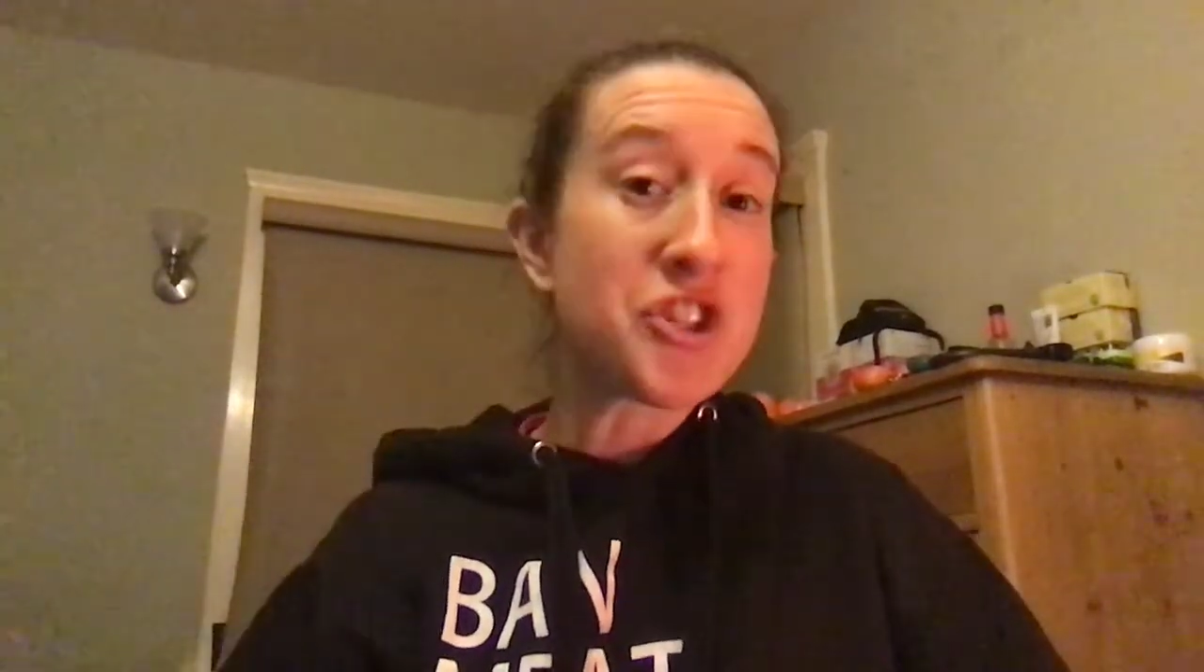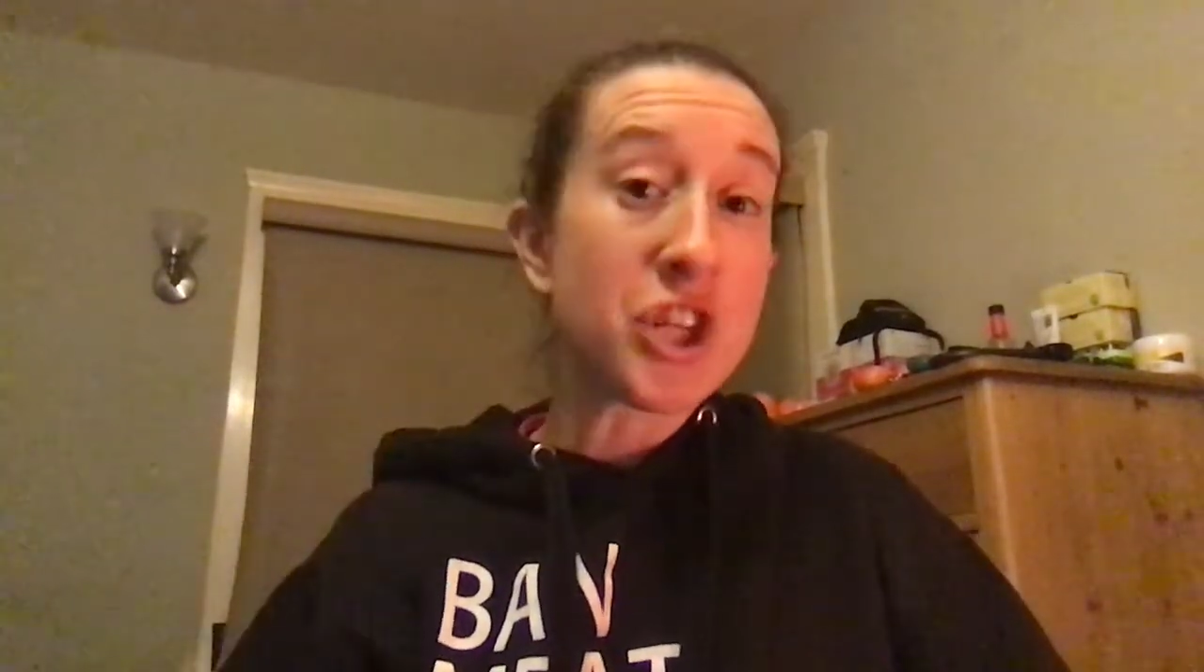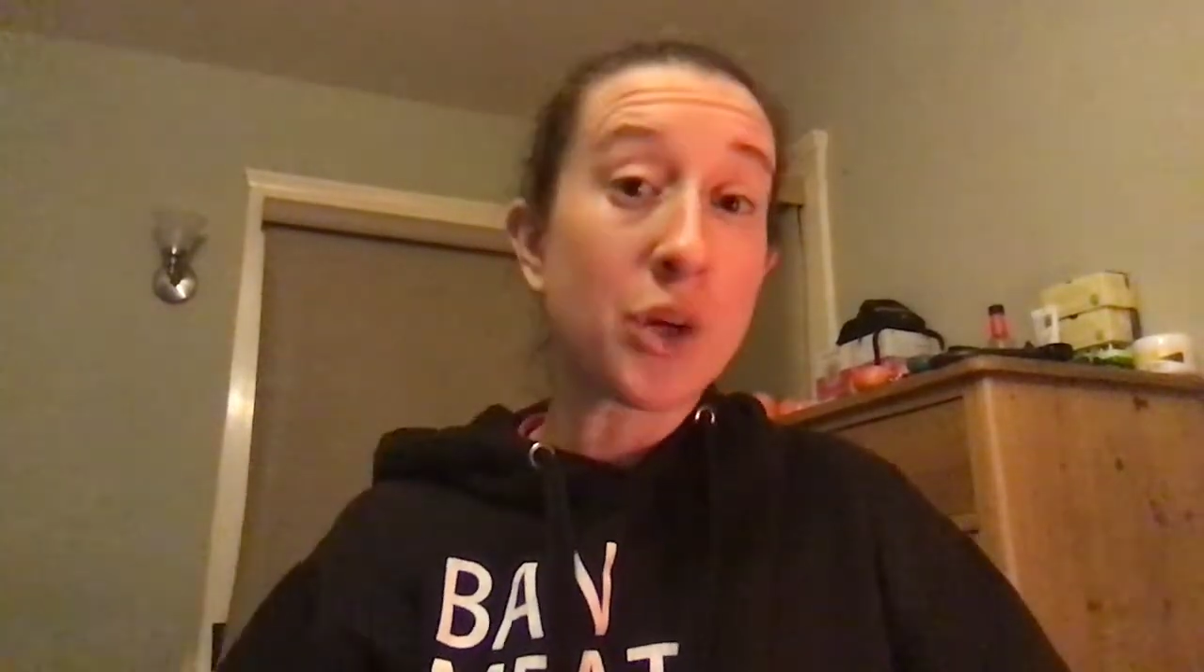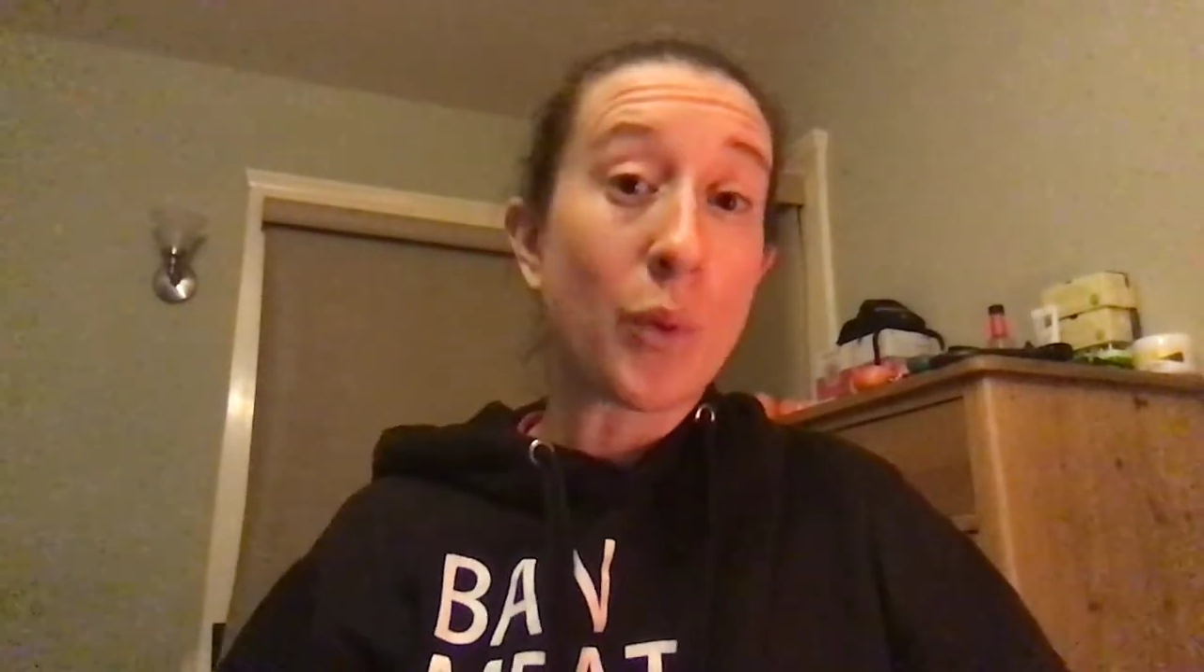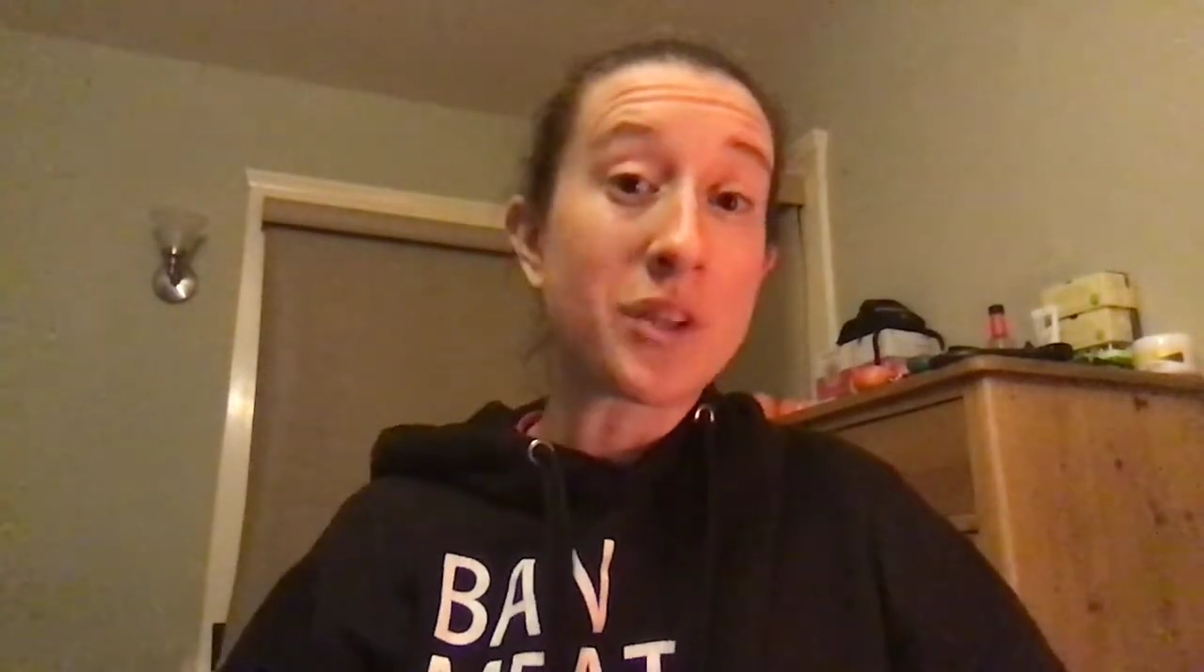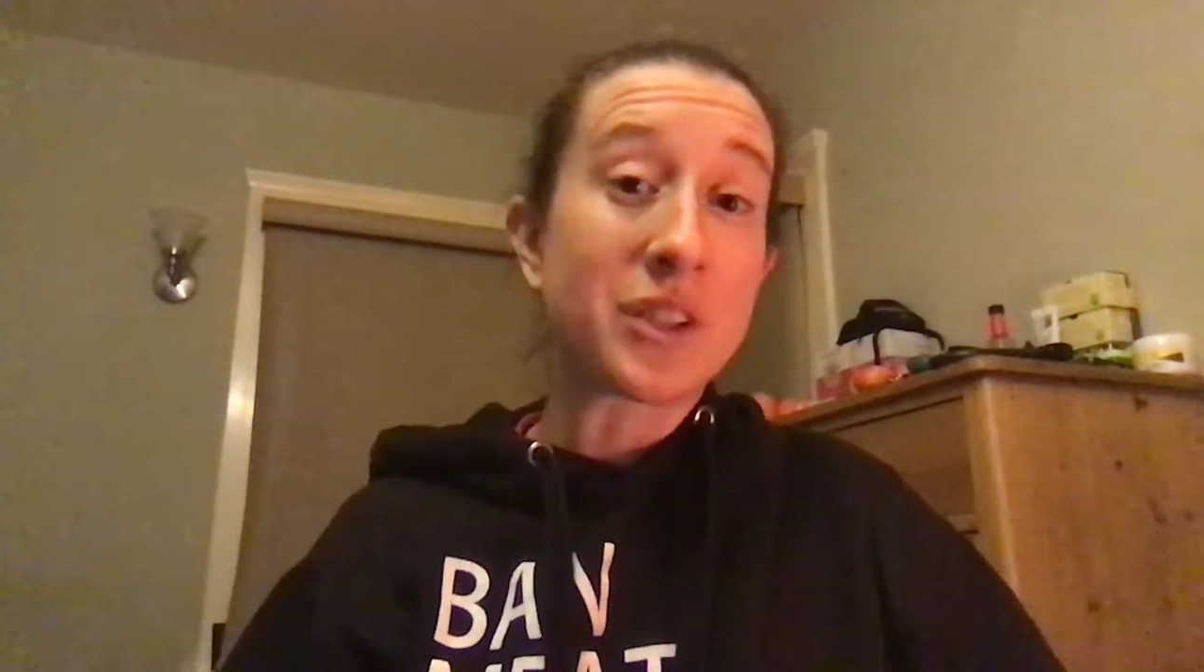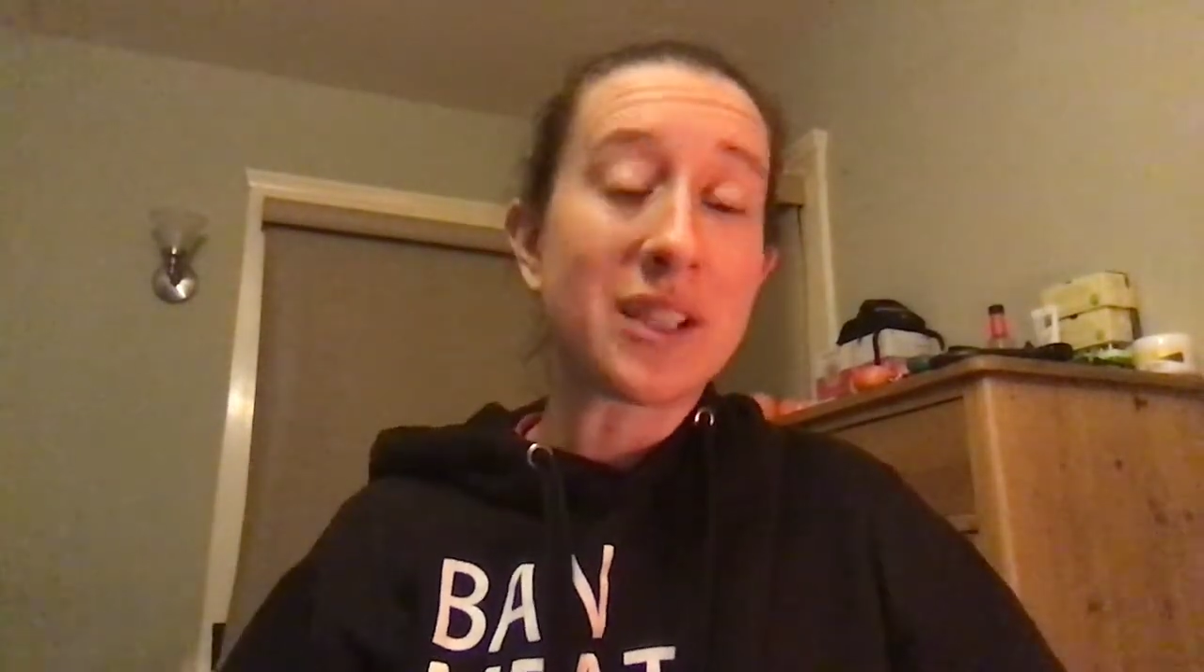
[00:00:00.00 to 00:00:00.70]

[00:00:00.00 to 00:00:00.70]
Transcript: to your Wonder